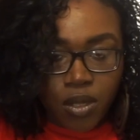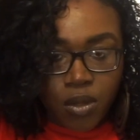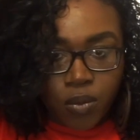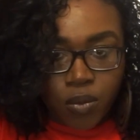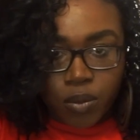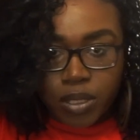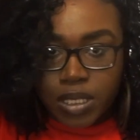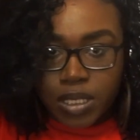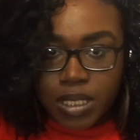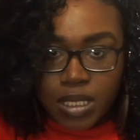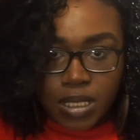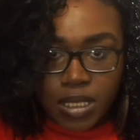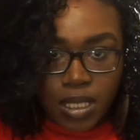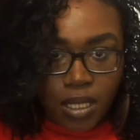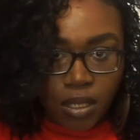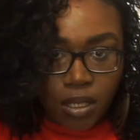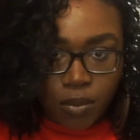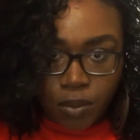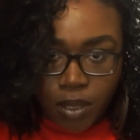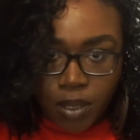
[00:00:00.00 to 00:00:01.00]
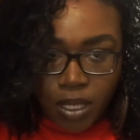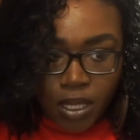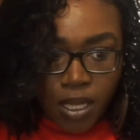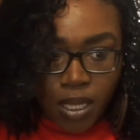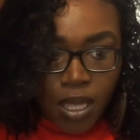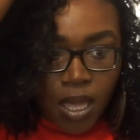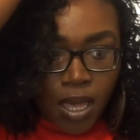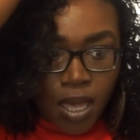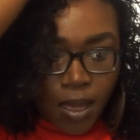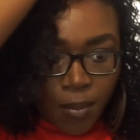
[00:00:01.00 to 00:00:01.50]
With the synthetic wig,
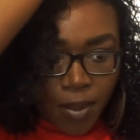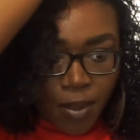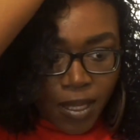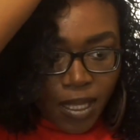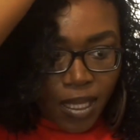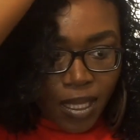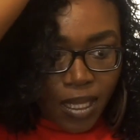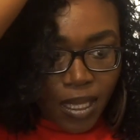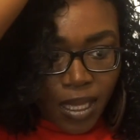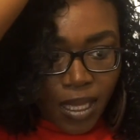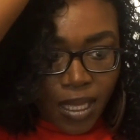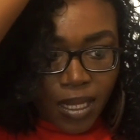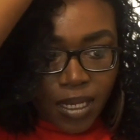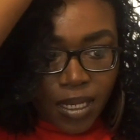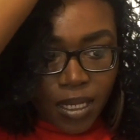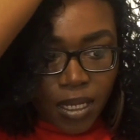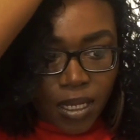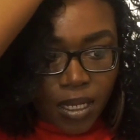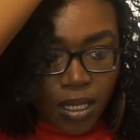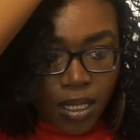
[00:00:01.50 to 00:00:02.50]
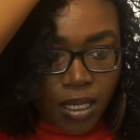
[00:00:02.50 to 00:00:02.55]
I'm picking in